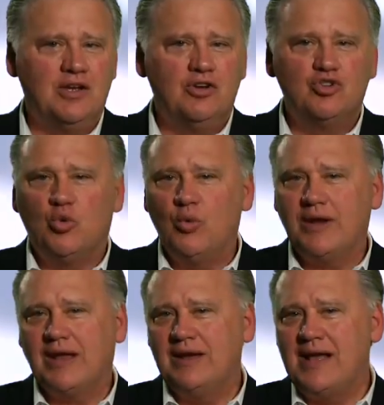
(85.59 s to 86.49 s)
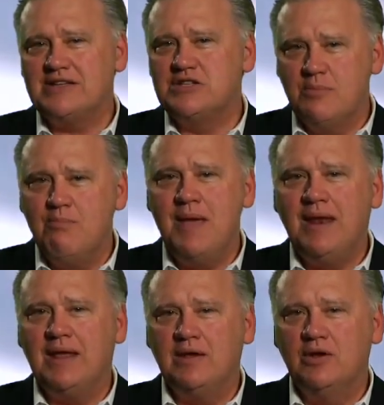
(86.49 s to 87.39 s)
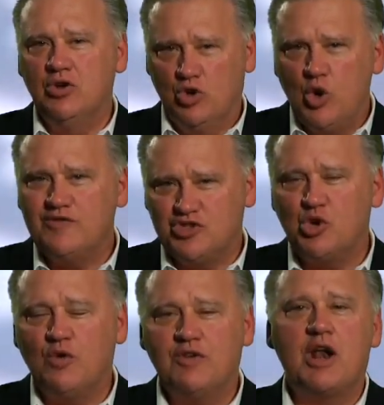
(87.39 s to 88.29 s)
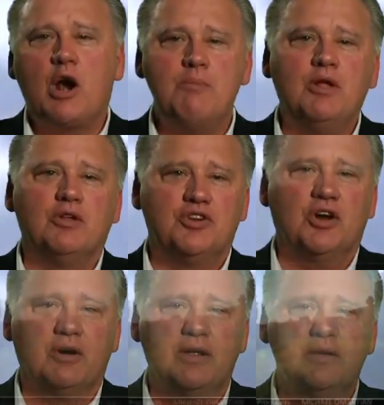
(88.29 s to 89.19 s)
to recognize the many who have served in our military,